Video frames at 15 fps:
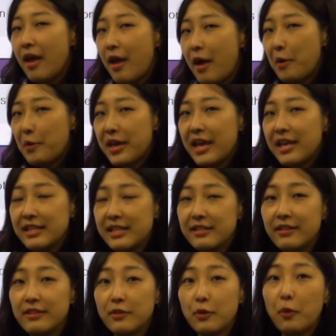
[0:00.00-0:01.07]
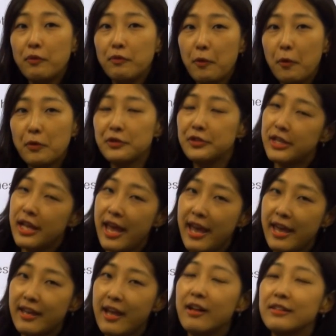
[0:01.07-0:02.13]
Okay, this is all for
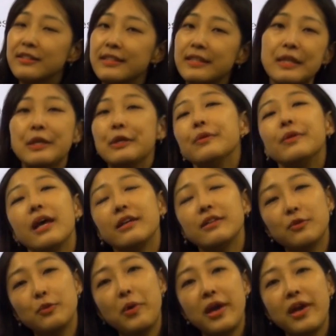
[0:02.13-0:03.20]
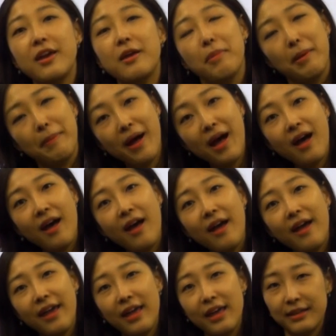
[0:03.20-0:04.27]
today. I'll see you next week.
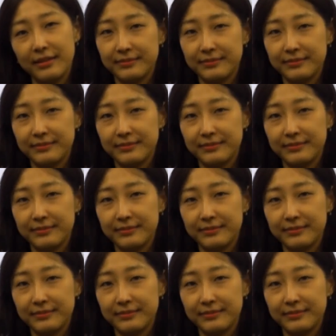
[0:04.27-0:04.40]
Bye-bye.